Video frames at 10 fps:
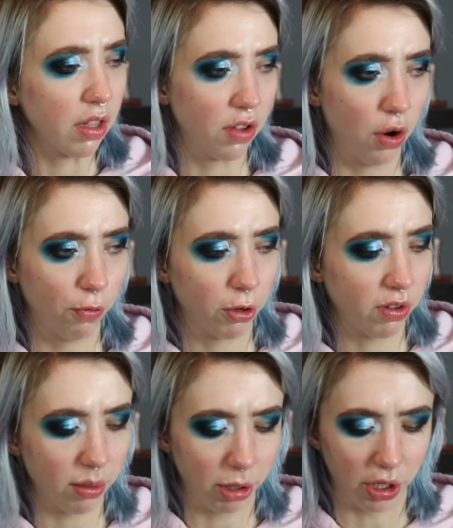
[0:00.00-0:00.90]
So
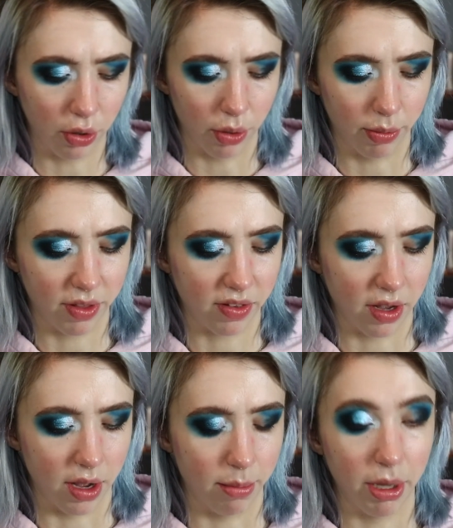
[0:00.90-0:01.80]
first I'm going to go in with
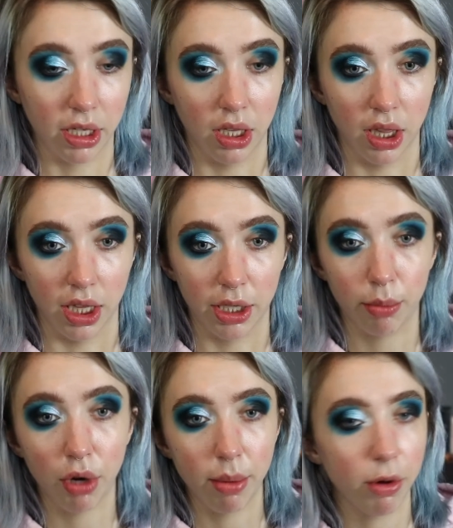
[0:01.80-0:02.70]
some
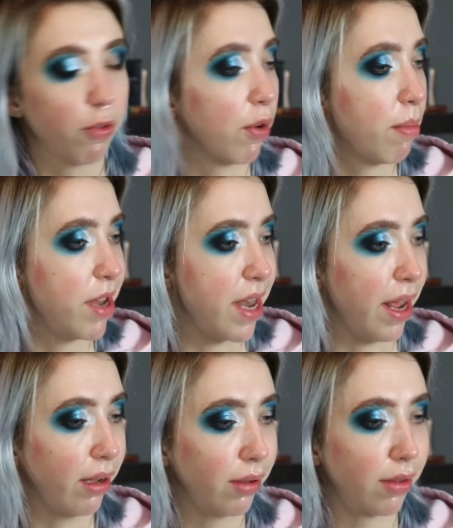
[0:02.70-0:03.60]
glitter primer from
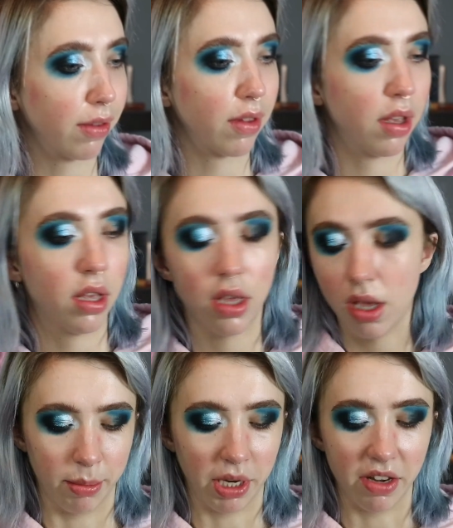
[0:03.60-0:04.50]
NYX.
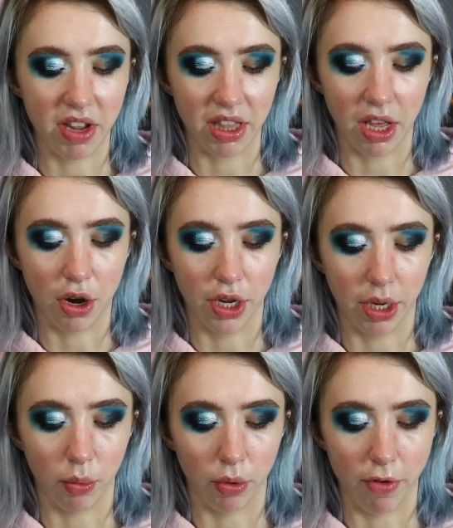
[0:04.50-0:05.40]
I'm going to take that on
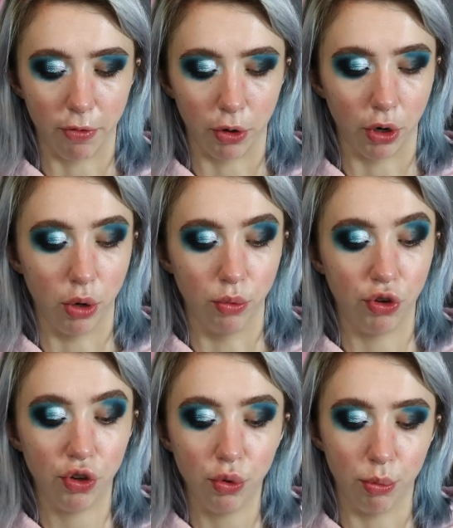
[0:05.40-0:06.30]
a Rephr
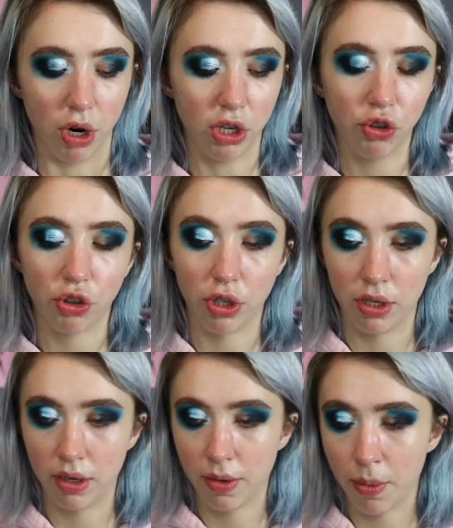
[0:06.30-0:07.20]
02 brush.
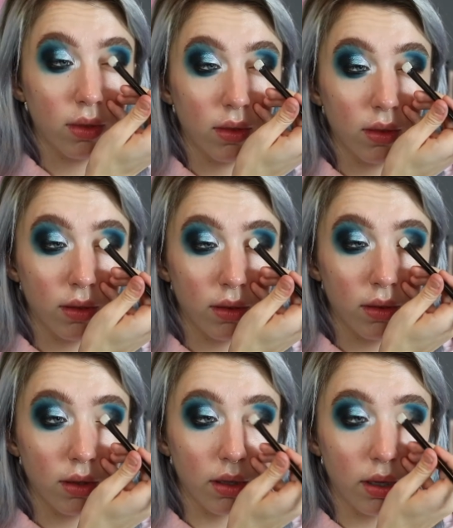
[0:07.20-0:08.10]

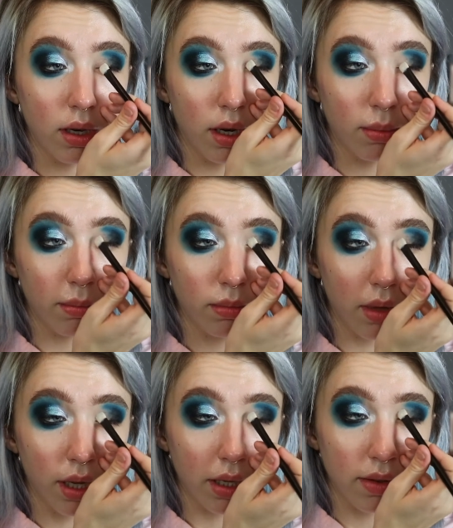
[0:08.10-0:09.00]
I
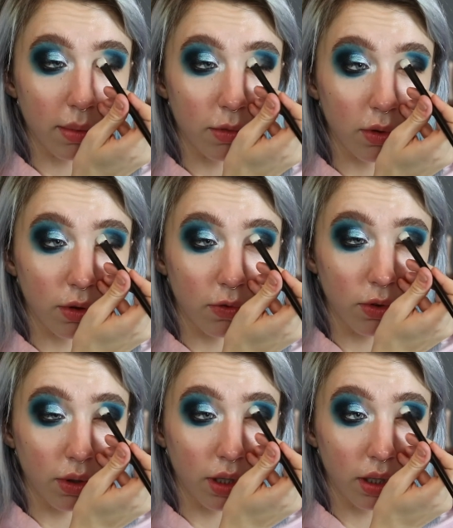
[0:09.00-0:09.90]
guess I'm sort of
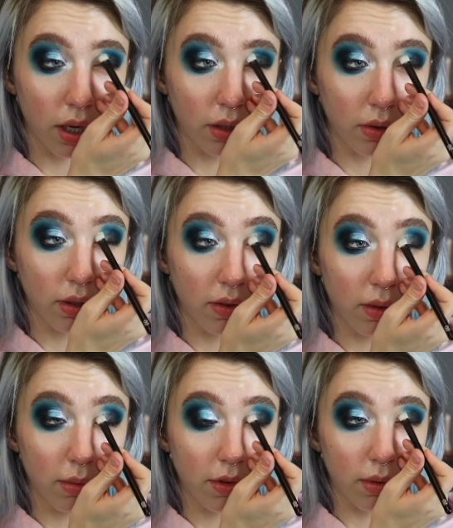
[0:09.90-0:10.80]
doing a cut crease.
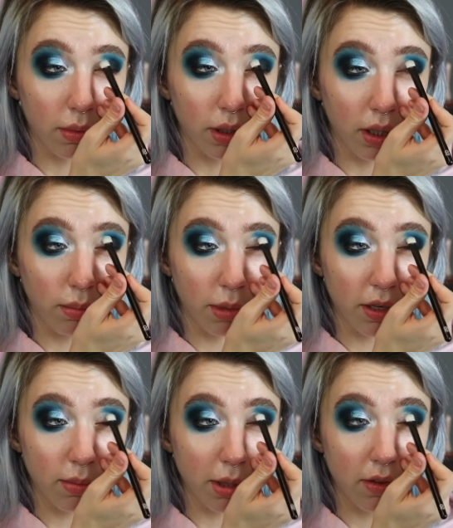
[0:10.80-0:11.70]
It wasn't really
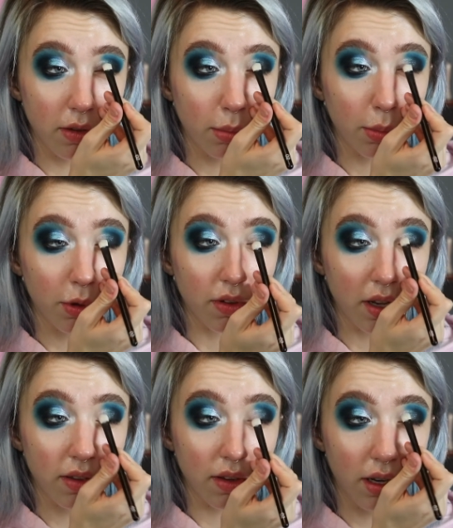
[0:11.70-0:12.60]
meant to be super
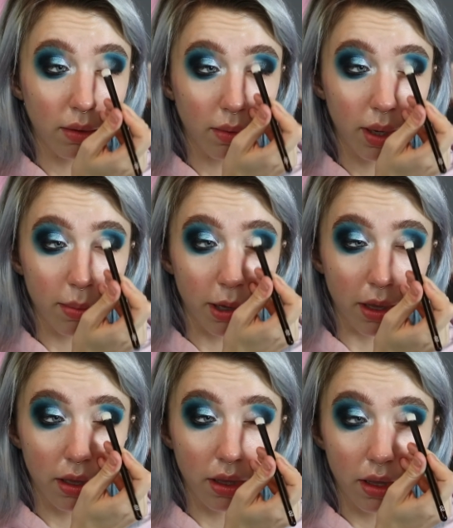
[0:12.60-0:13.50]
precise in any way, but